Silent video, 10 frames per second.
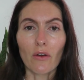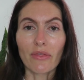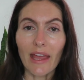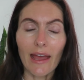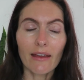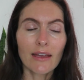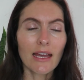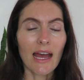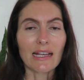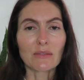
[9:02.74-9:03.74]
on there
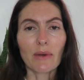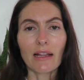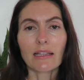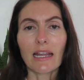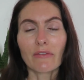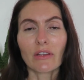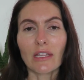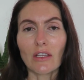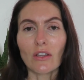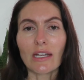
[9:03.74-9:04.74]
as well, and
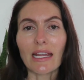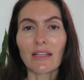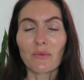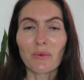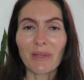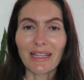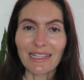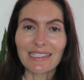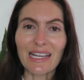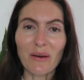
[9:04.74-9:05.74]
everything you need will be
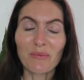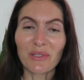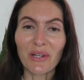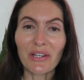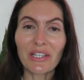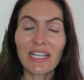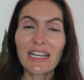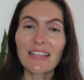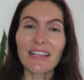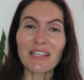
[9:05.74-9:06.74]
linked down below.
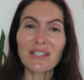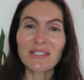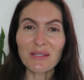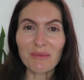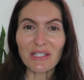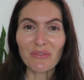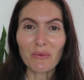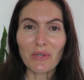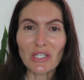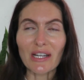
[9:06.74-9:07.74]
Thank you so much
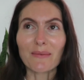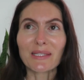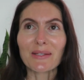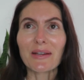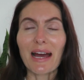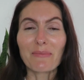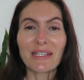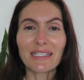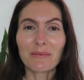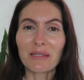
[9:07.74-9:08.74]
for watching. I'm so
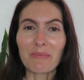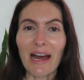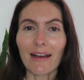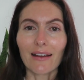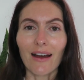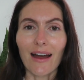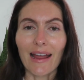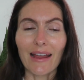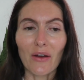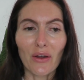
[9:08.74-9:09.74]
happy to be back.
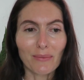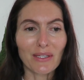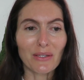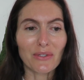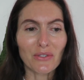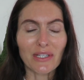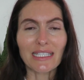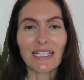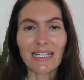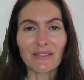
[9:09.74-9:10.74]
I hope that you enjoyed
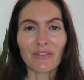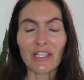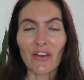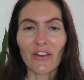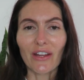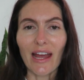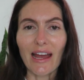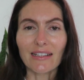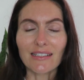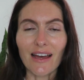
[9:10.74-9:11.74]
today's video,
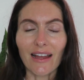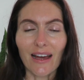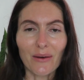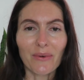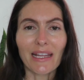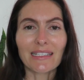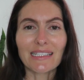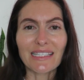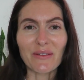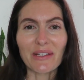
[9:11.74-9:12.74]
and I can't wait
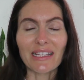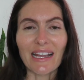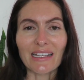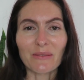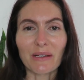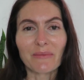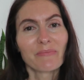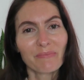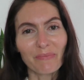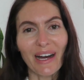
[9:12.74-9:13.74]
to see you in the next one.
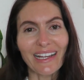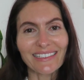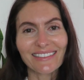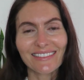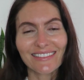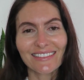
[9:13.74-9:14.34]
Bye!